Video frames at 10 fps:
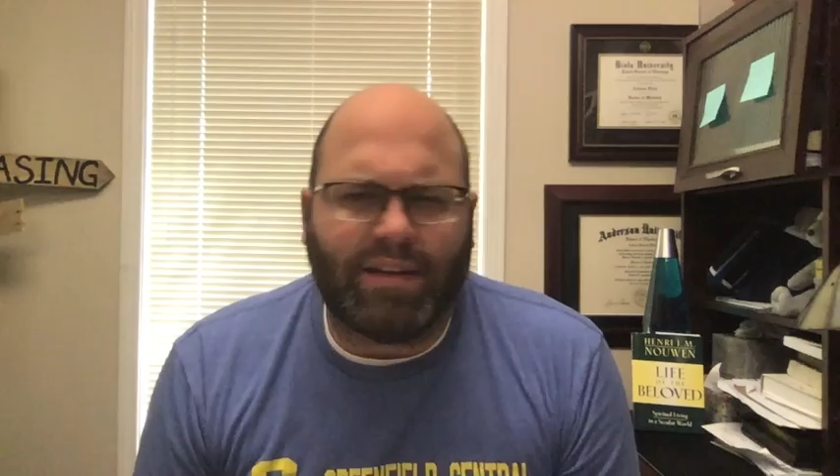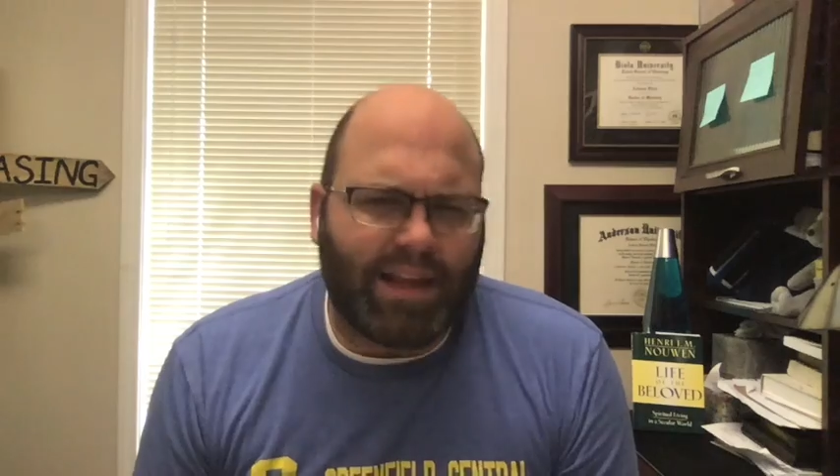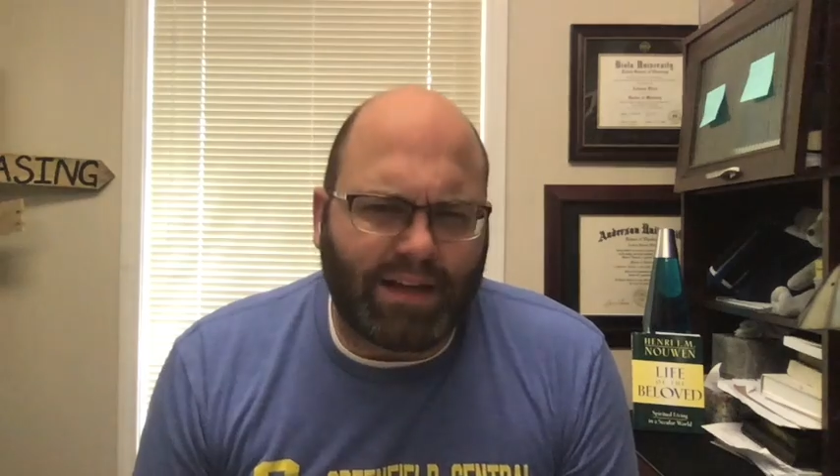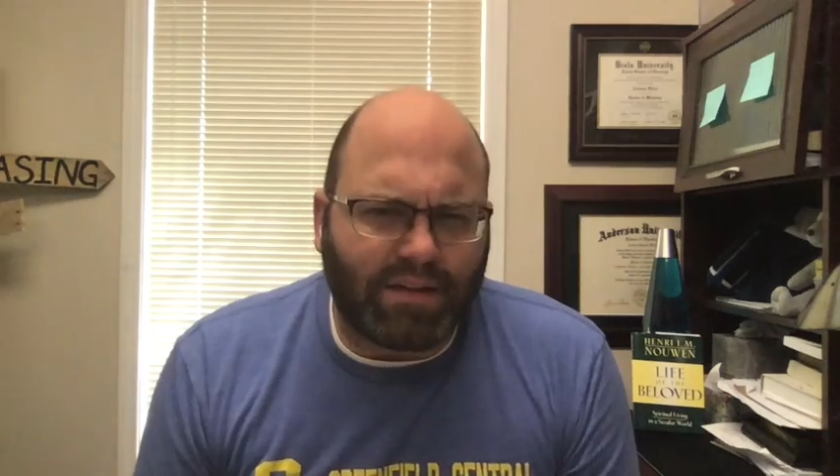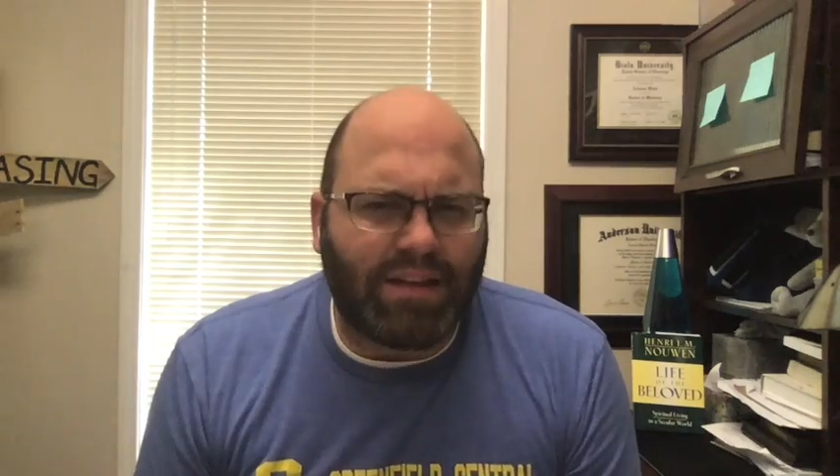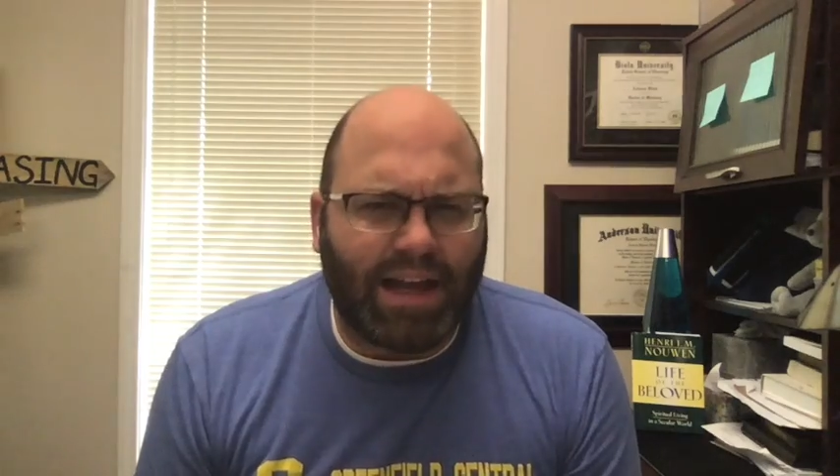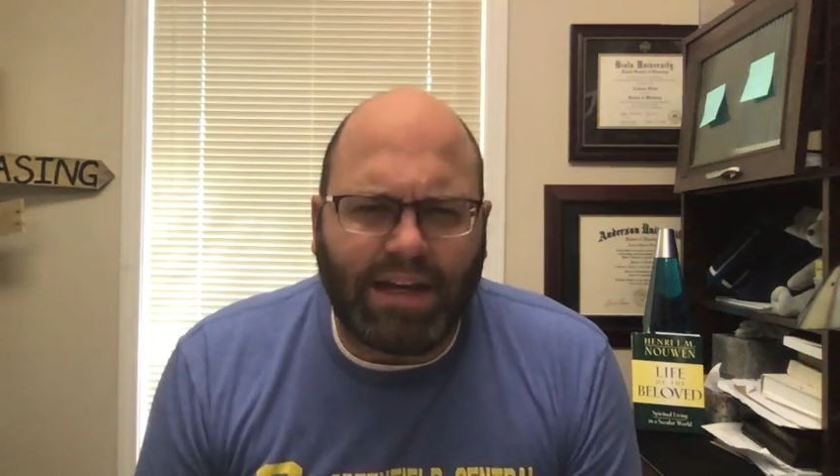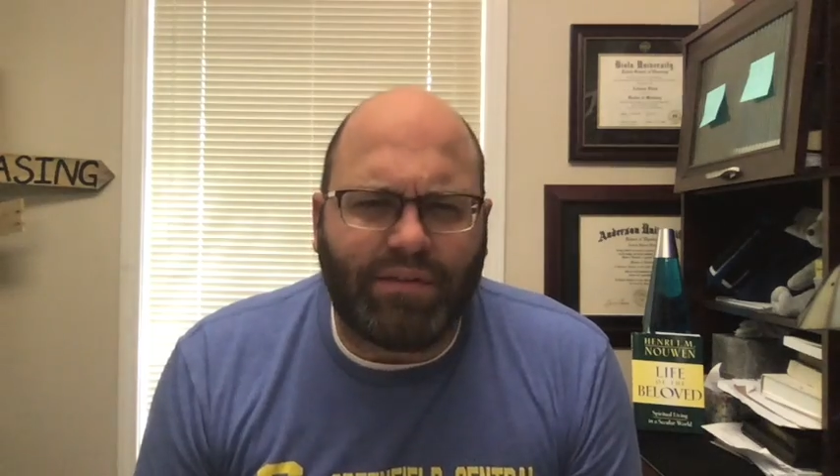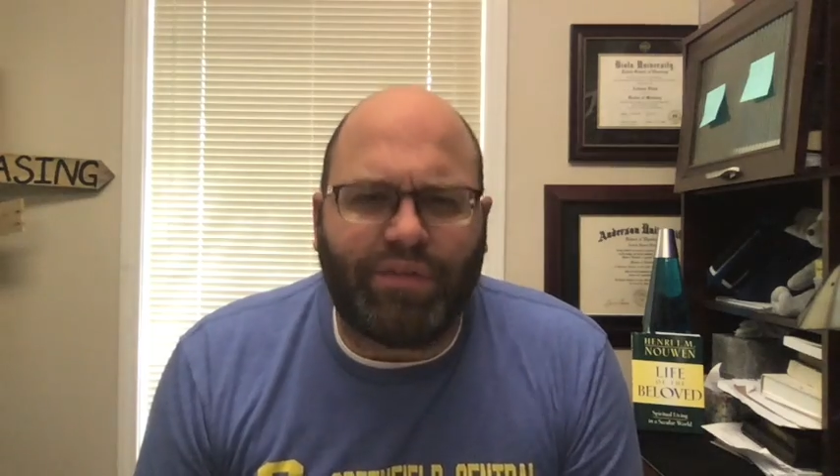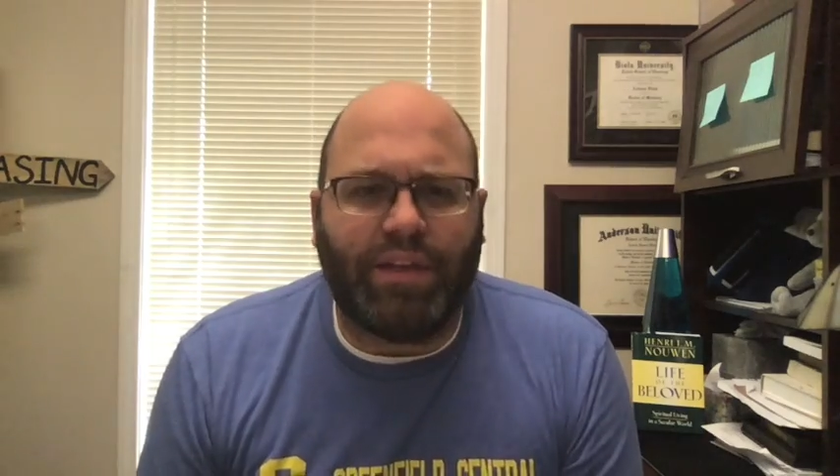that line
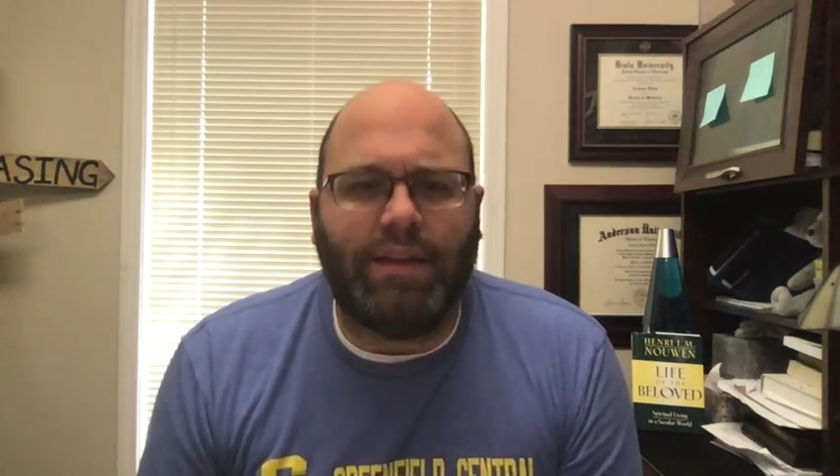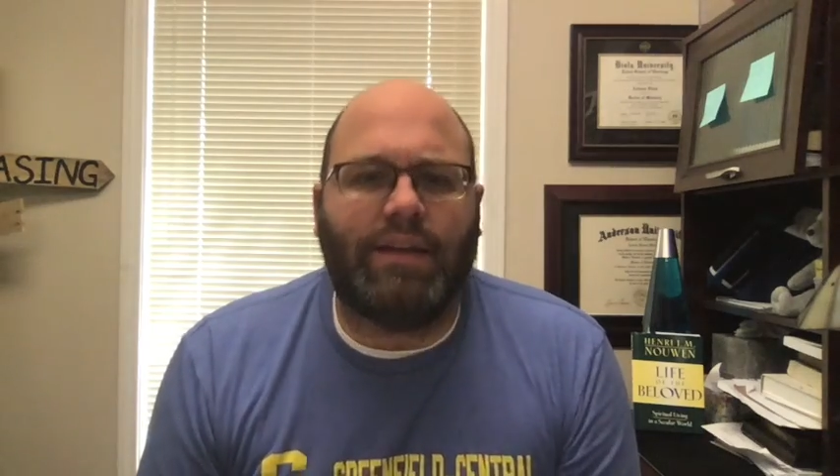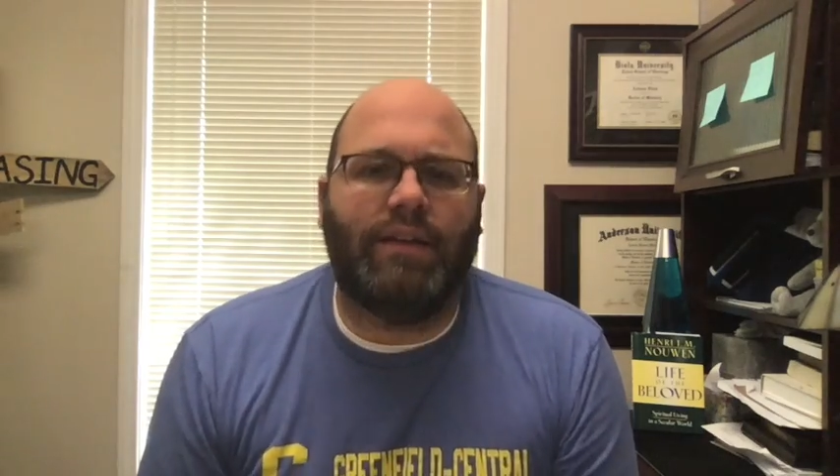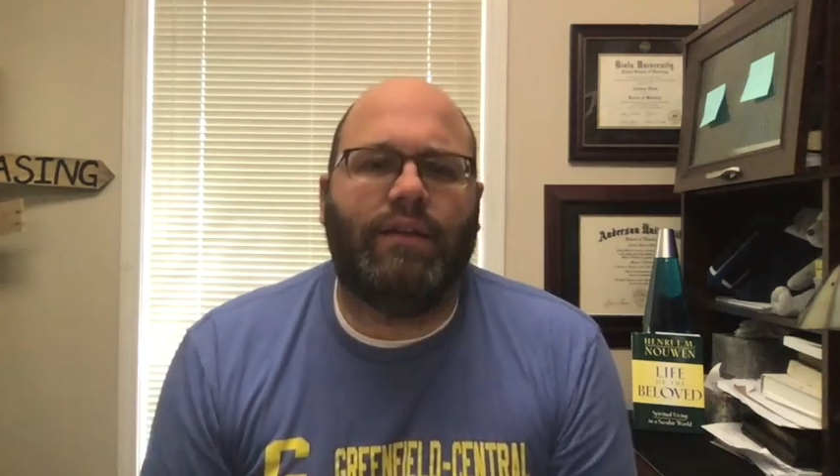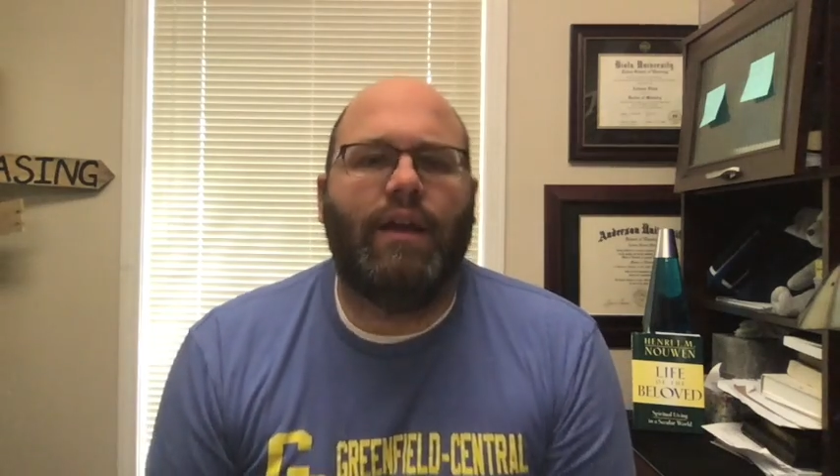of thinking.